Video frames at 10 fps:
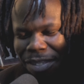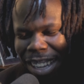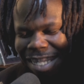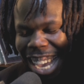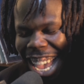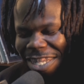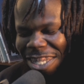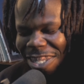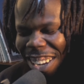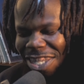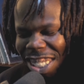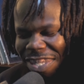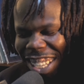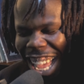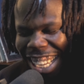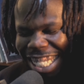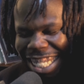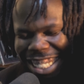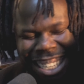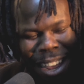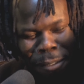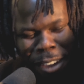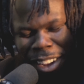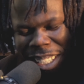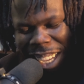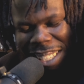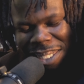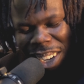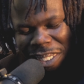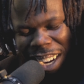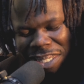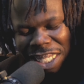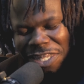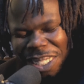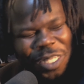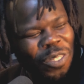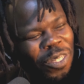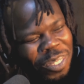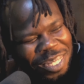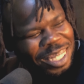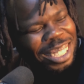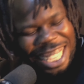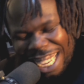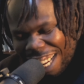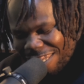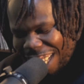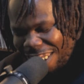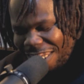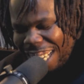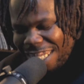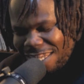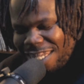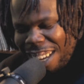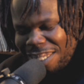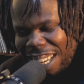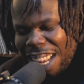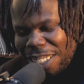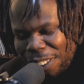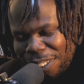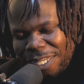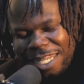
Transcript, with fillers: My dad was watching them a lot, and I finally like started watching it with him. And I was like, okay, this is actually kind of cool.